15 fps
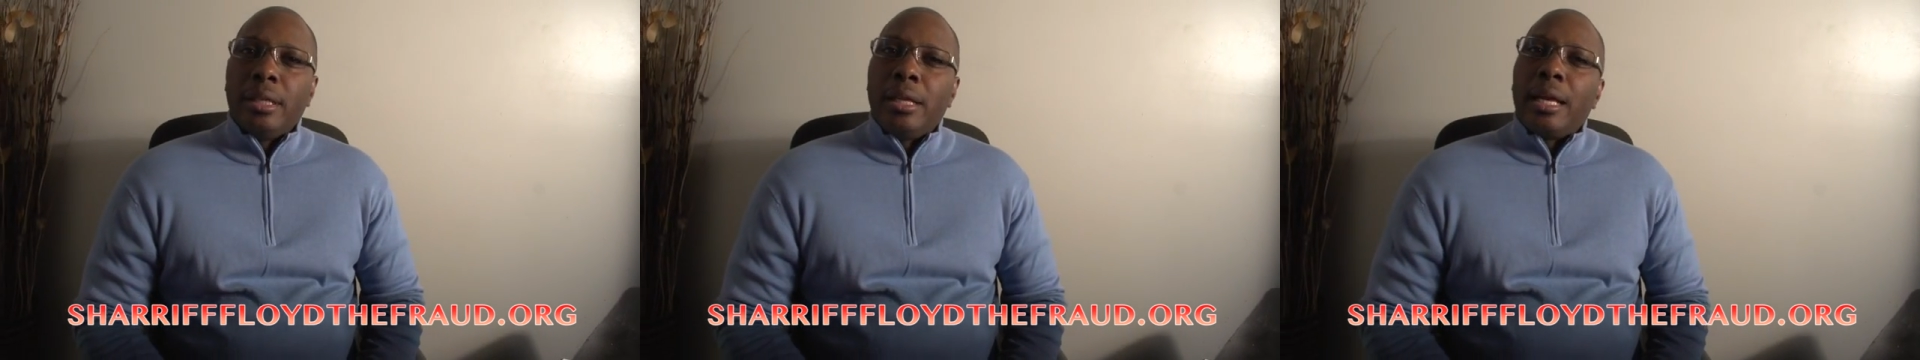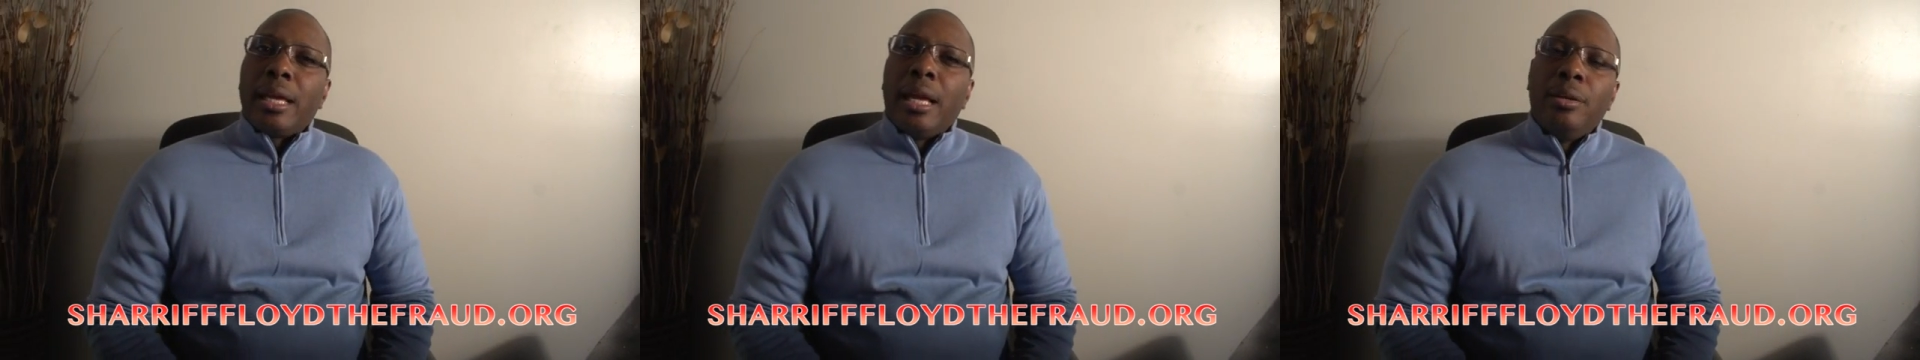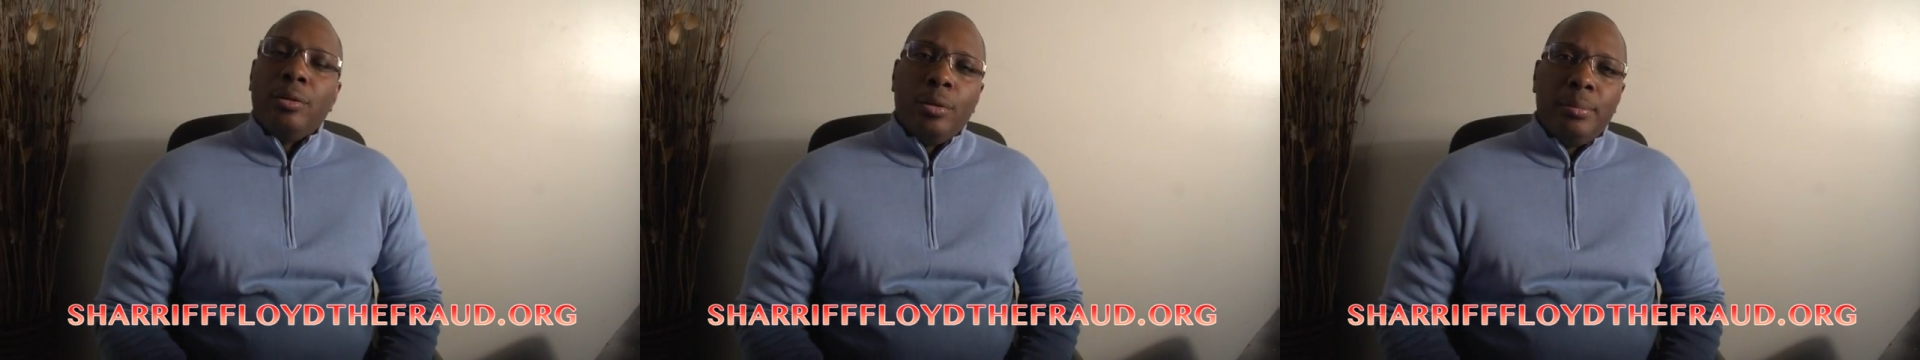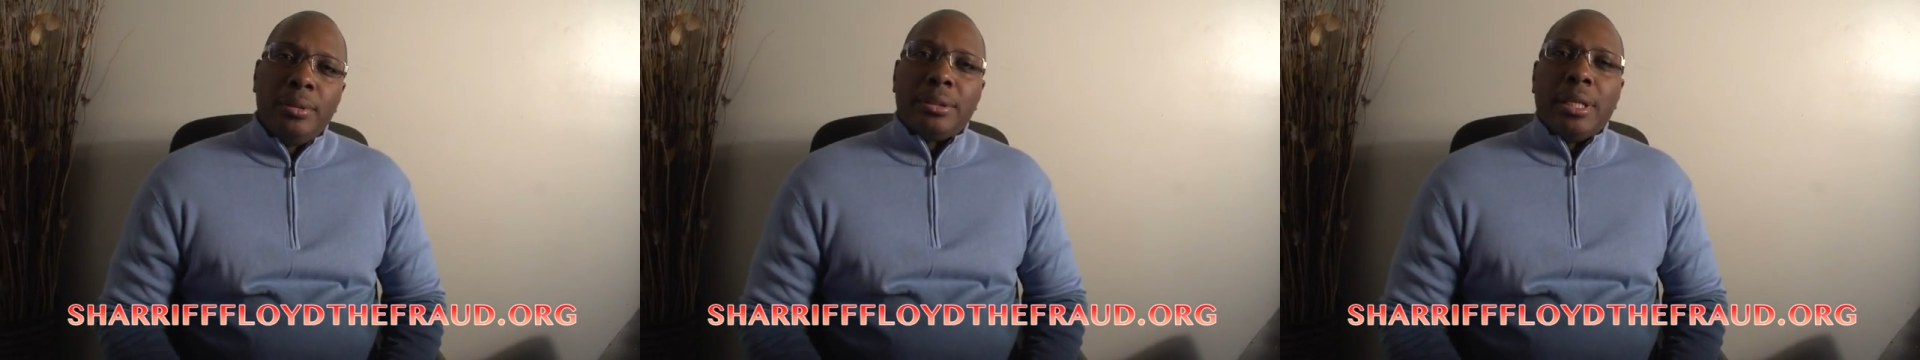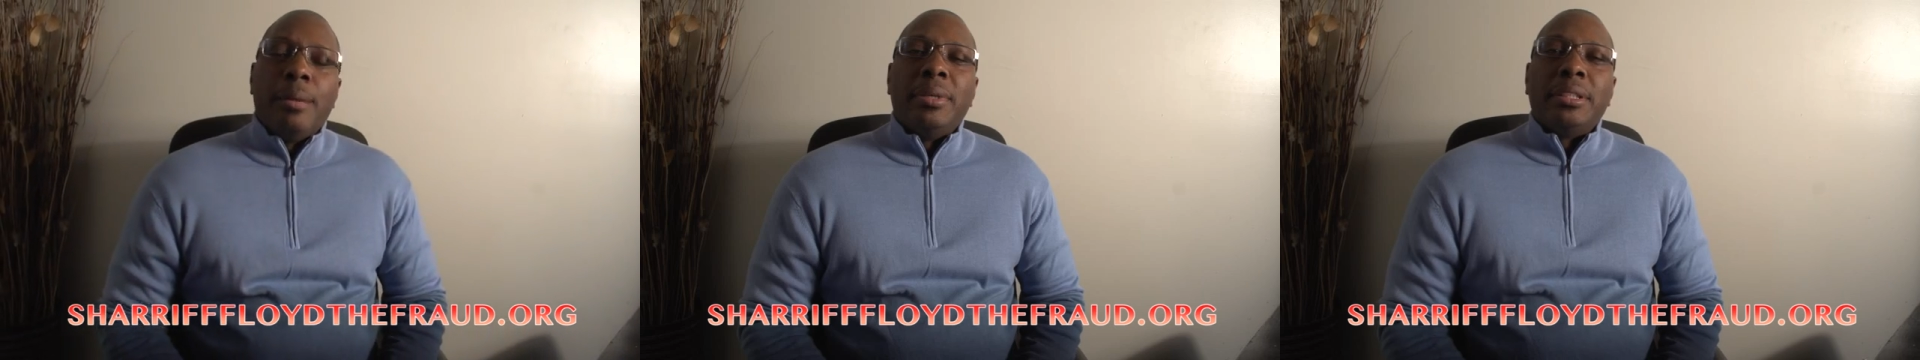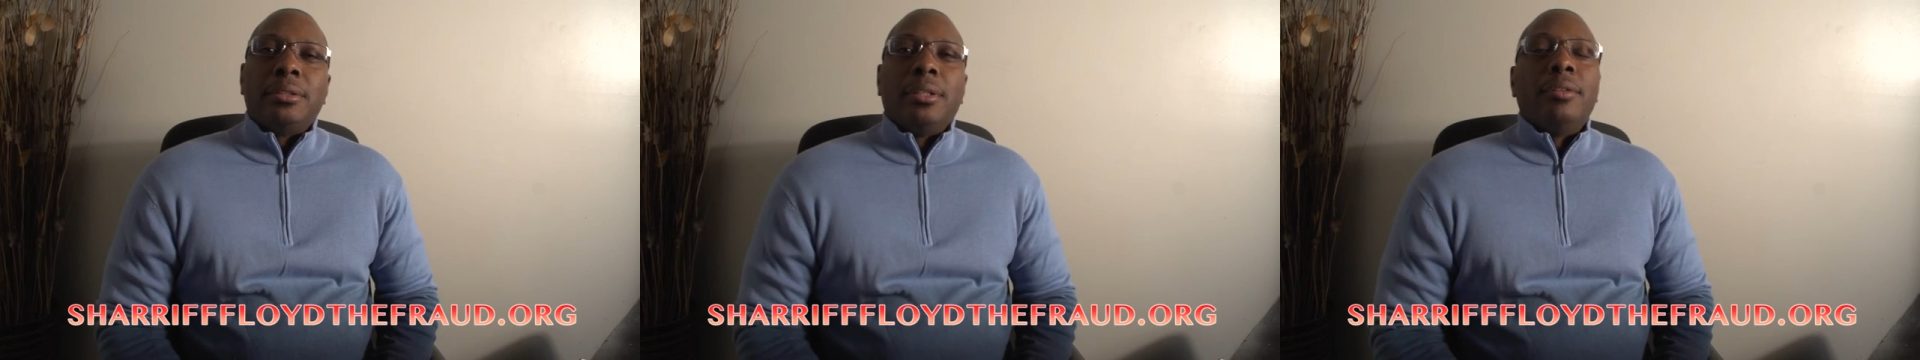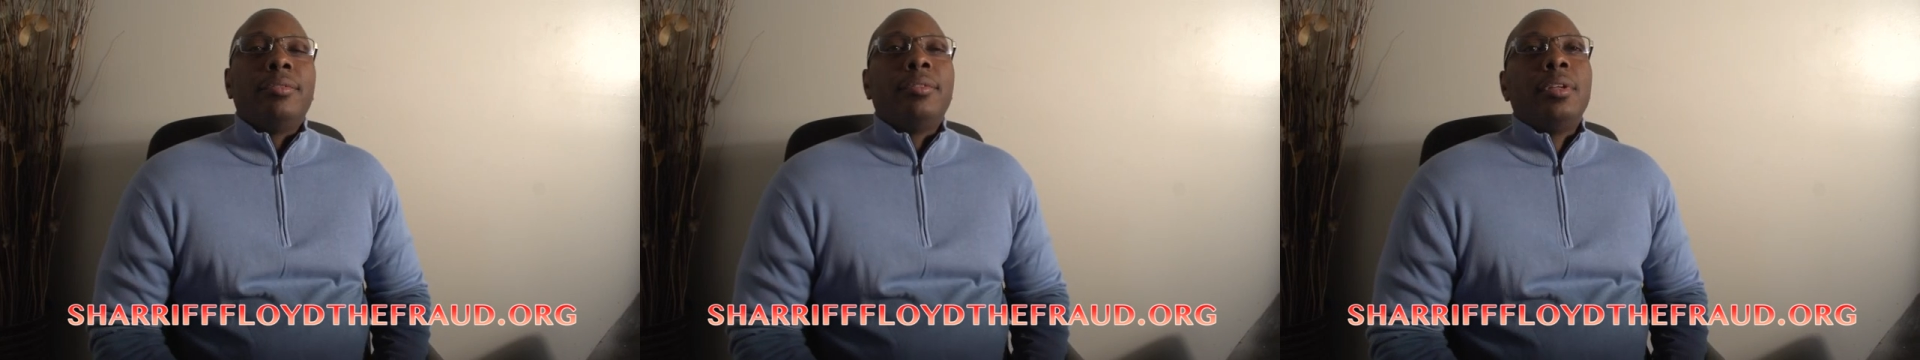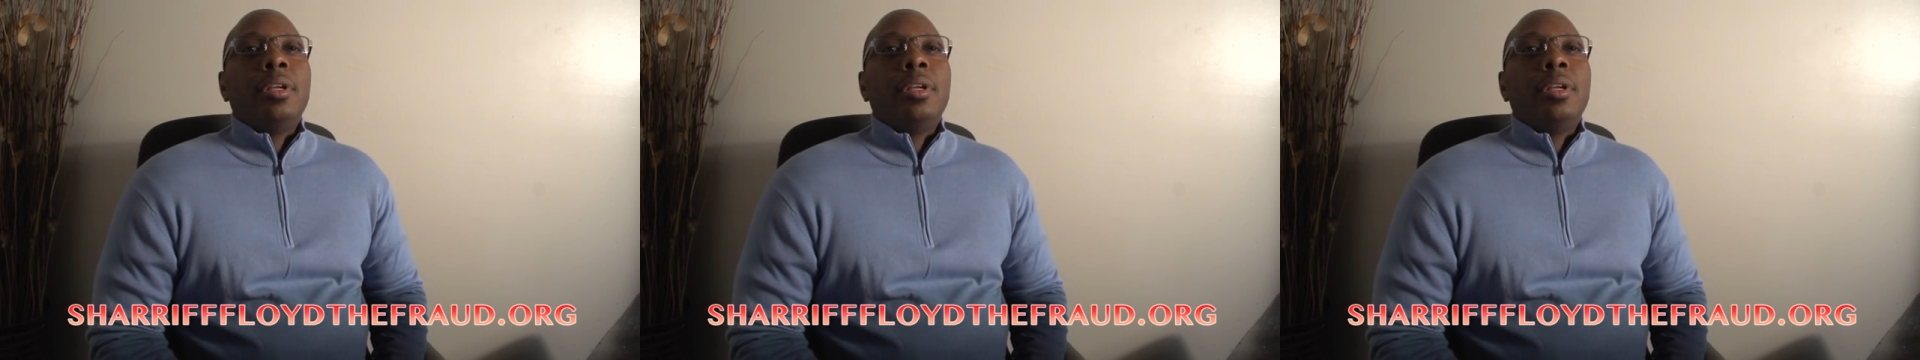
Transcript: I got a little beside myself.